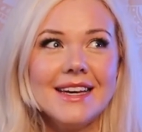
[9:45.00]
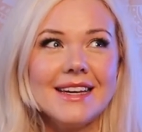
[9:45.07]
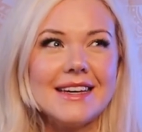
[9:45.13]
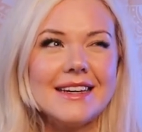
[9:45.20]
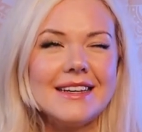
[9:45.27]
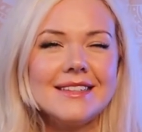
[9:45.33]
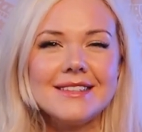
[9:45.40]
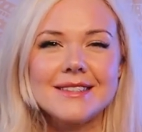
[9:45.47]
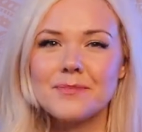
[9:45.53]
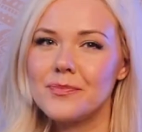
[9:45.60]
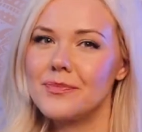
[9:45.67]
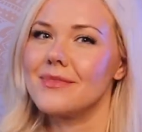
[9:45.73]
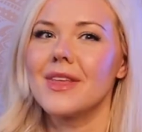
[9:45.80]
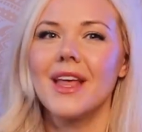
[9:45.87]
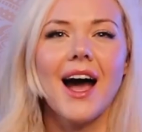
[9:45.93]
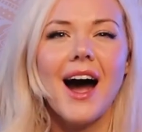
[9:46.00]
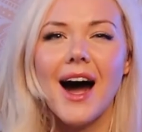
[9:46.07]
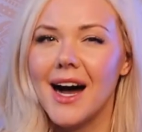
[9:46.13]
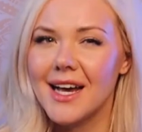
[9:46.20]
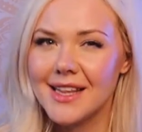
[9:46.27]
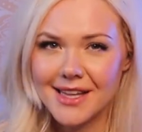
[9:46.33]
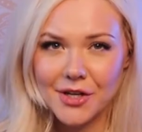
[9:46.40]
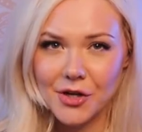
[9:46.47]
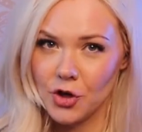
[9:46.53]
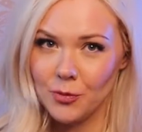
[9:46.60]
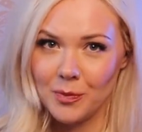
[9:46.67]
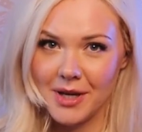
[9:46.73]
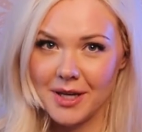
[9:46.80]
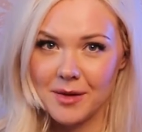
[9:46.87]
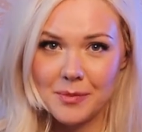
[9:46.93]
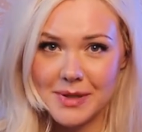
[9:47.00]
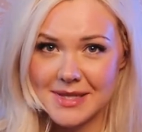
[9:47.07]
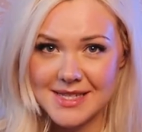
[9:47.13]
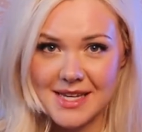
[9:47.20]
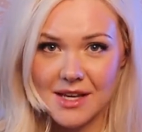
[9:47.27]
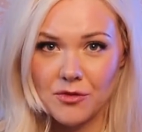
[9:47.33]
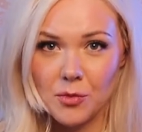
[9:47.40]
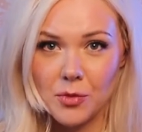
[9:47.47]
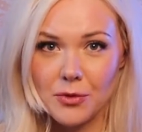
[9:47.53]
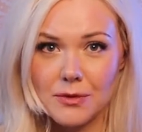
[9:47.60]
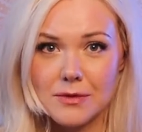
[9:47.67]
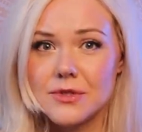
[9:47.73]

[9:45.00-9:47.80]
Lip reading: it is hardly going to be perceivable.